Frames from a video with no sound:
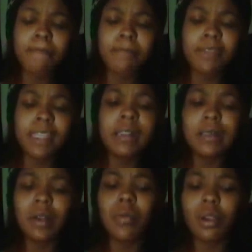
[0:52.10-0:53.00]
Needing
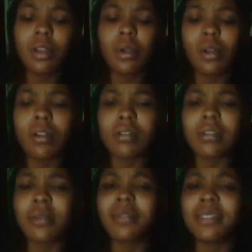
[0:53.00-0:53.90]
someone or
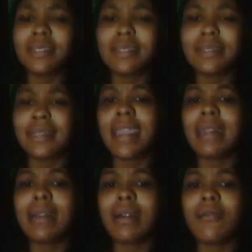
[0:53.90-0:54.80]
something to
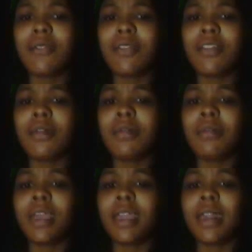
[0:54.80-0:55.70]
stand up for
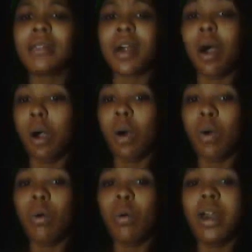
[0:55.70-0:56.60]
them as a
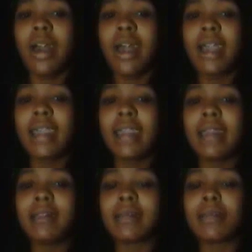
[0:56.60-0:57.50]
whole
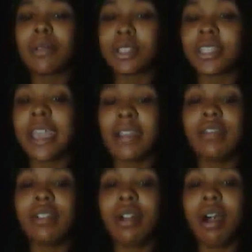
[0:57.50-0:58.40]
and protect
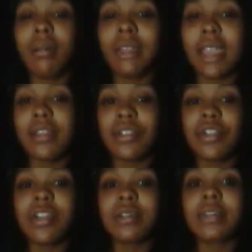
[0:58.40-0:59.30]
their common
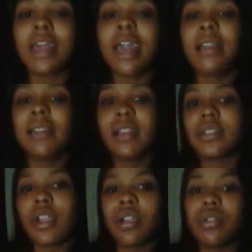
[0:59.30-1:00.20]
interests, they
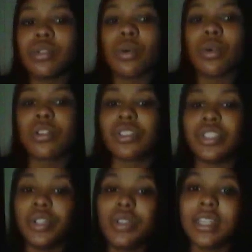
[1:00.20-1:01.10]
turned towards
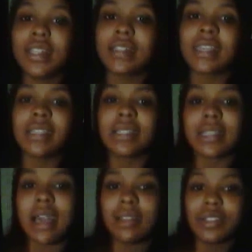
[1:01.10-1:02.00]
unions and
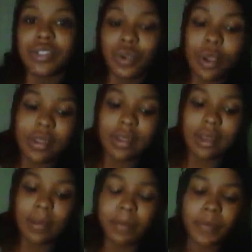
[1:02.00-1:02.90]
decided to join
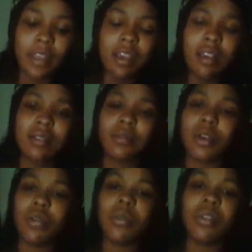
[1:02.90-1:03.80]
them. Some
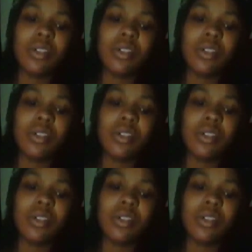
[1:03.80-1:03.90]
notable